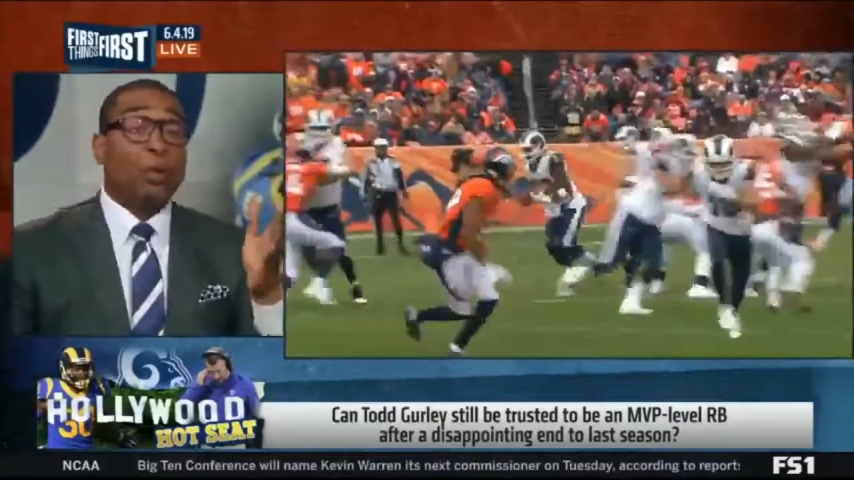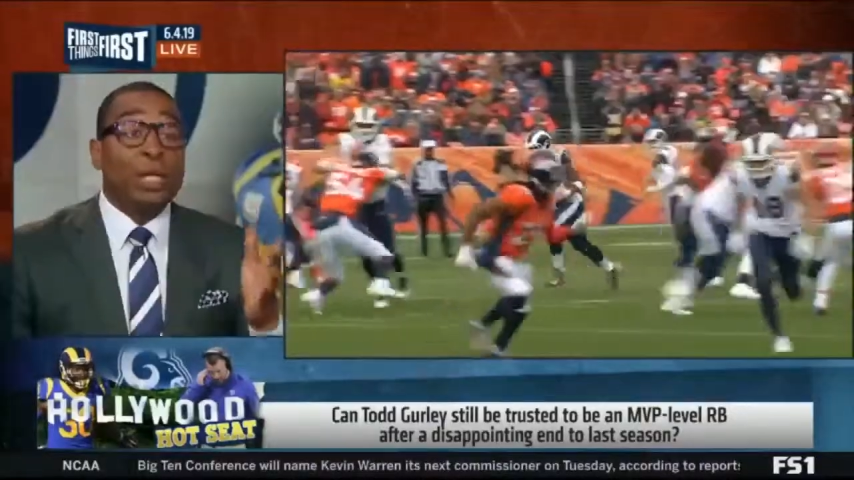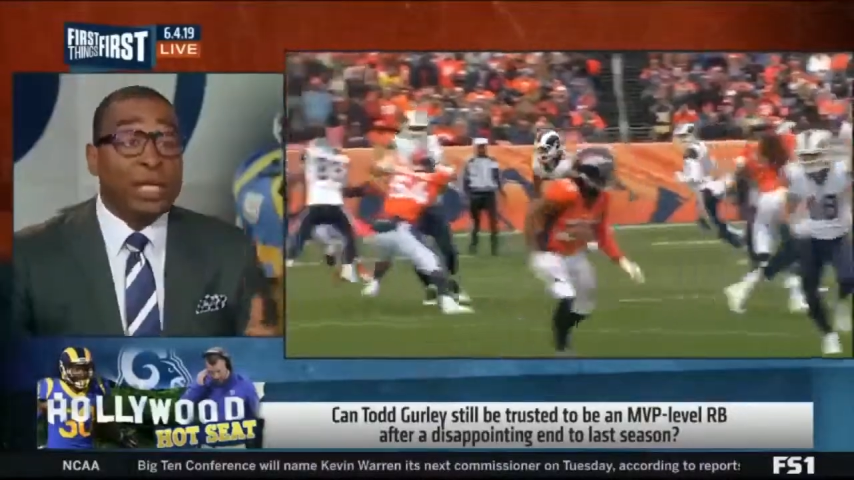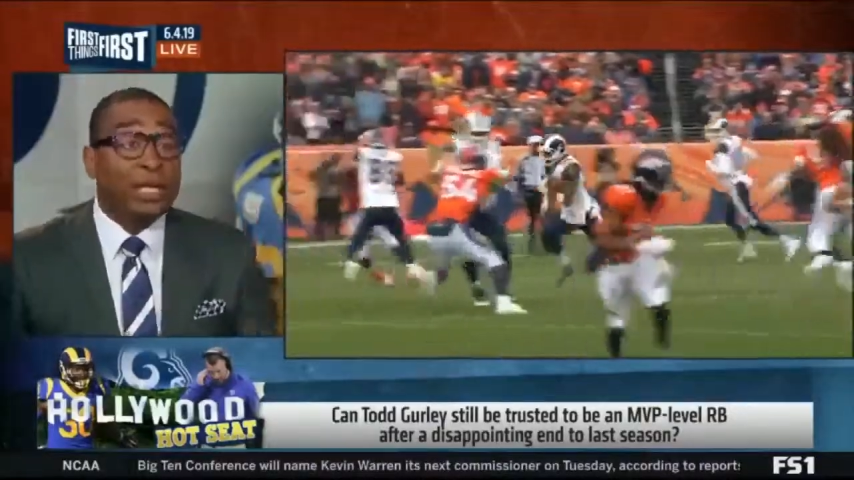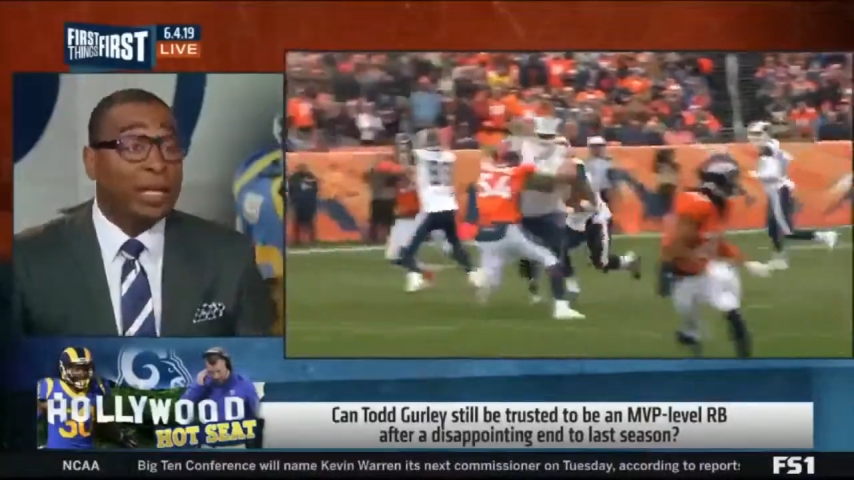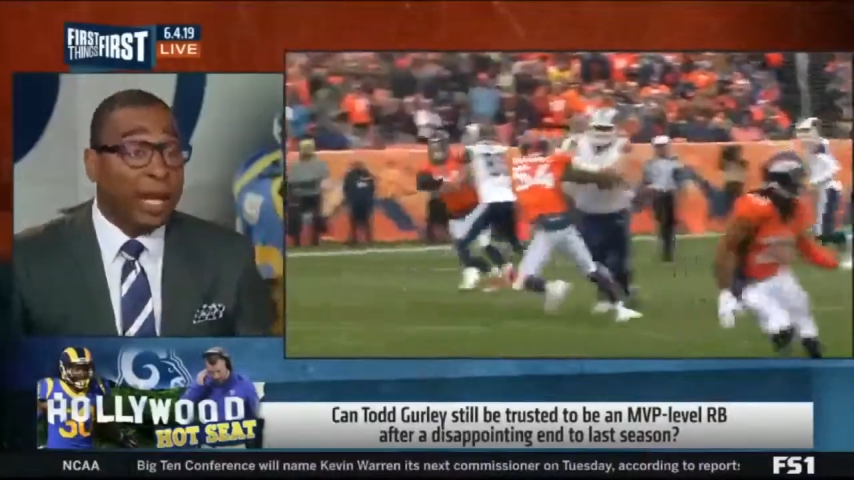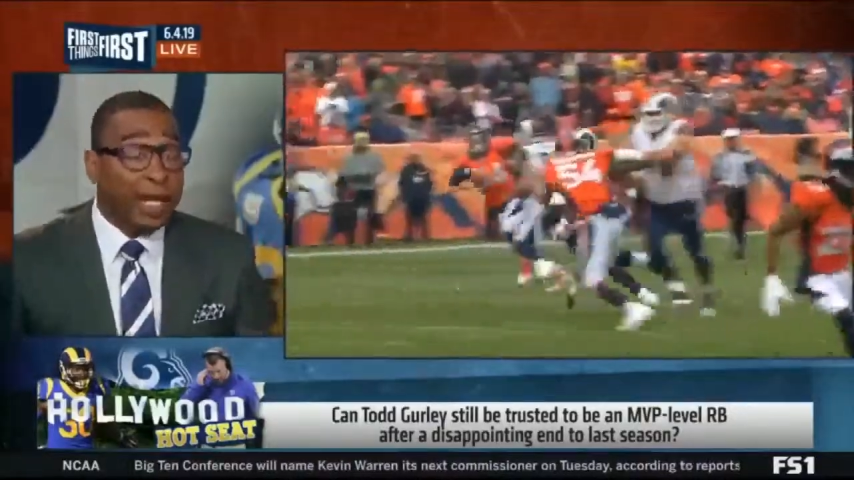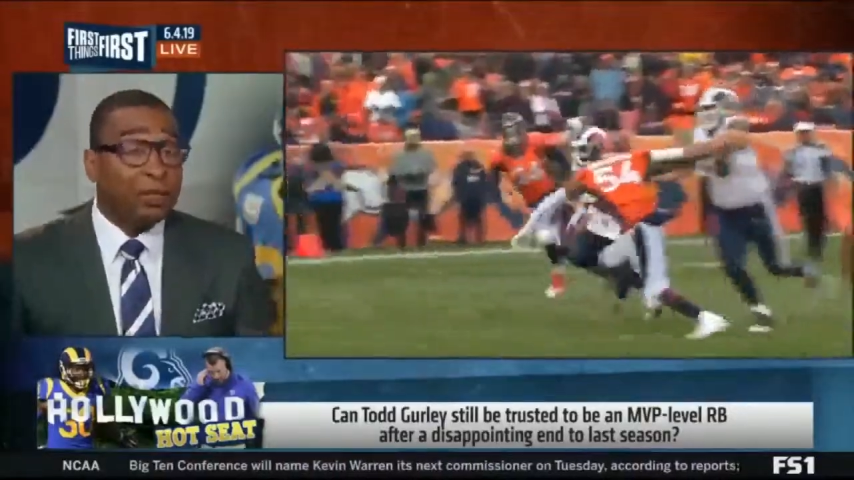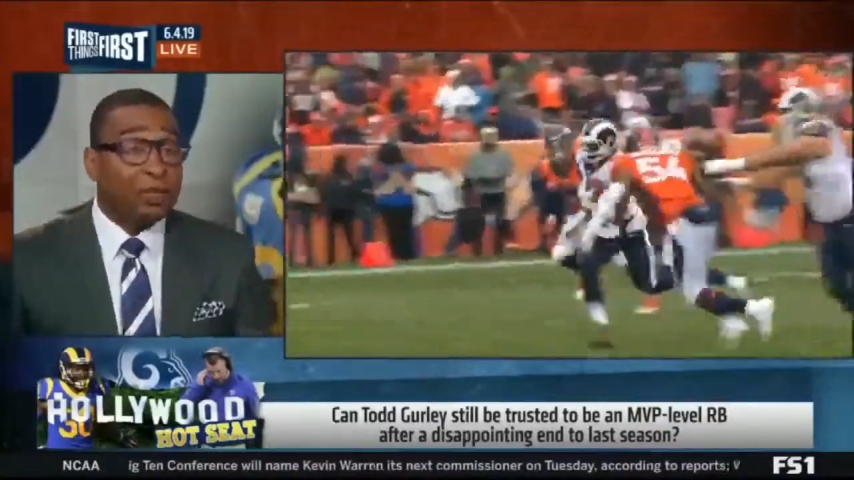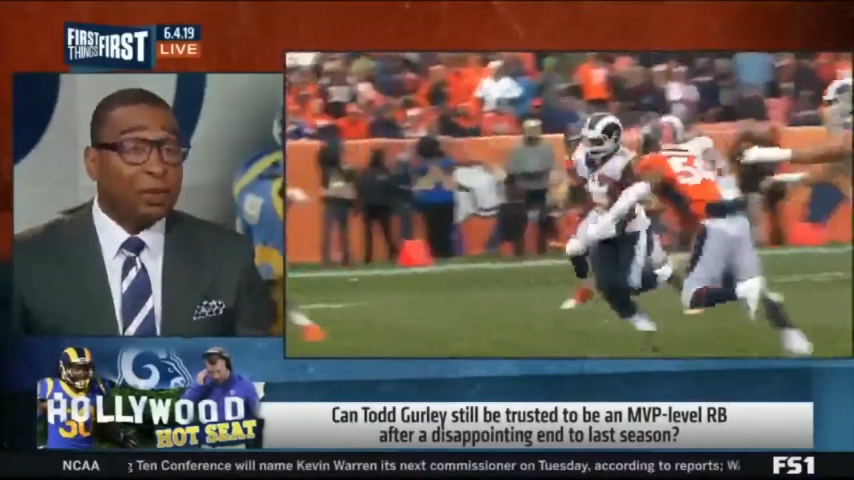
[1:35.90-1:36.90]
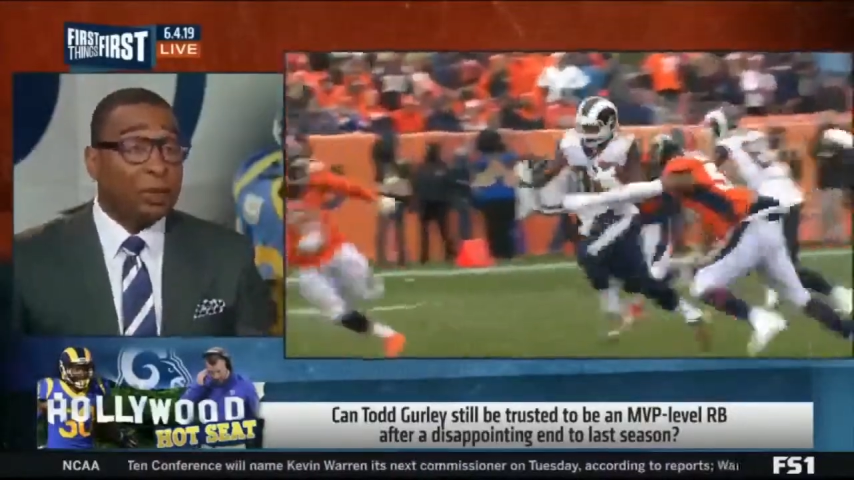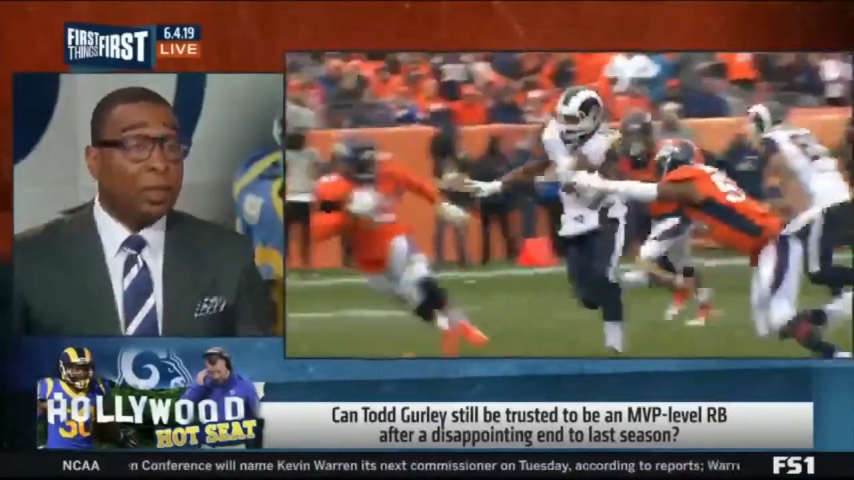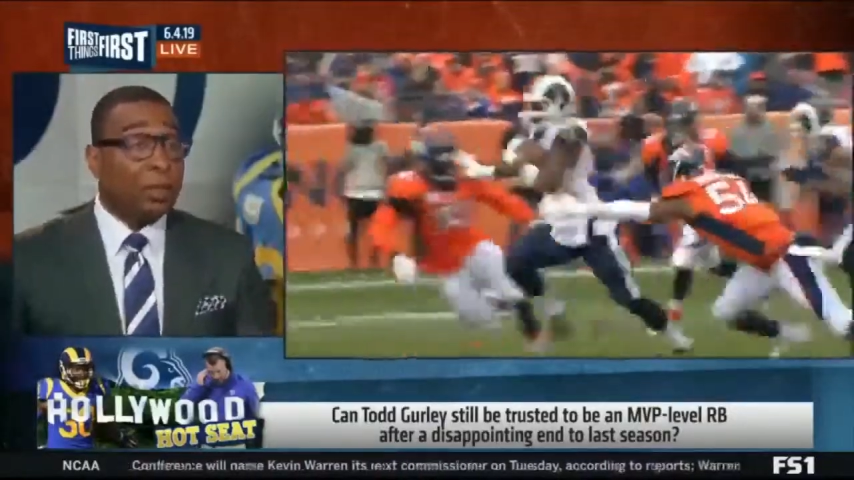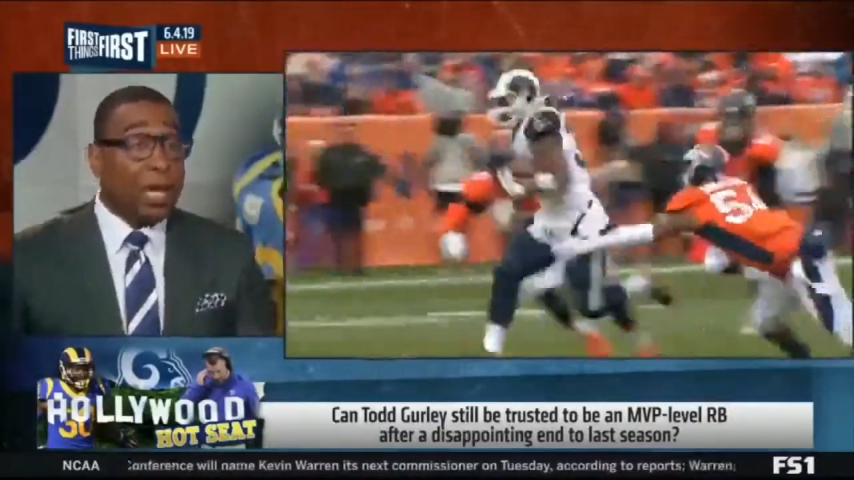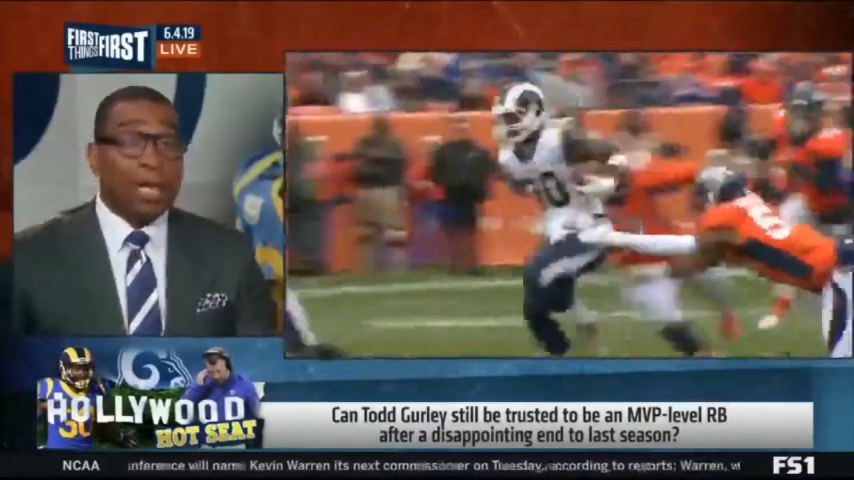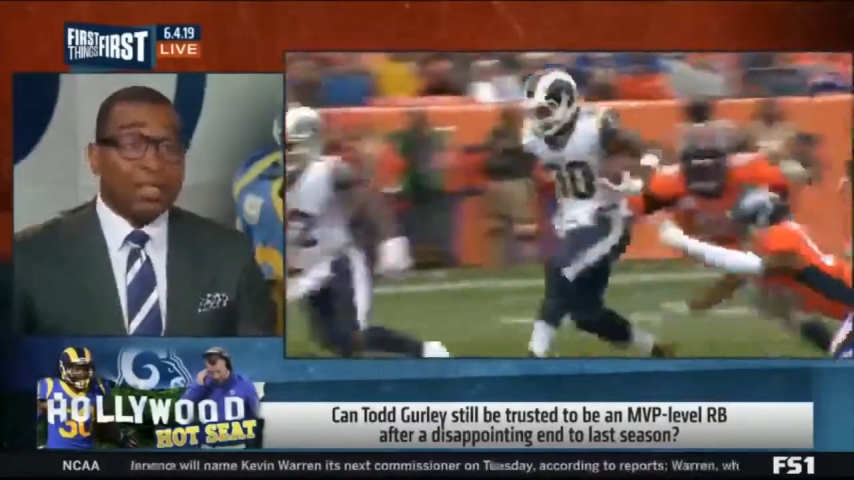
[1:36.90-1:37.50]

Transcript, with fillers: We need an answer yeah,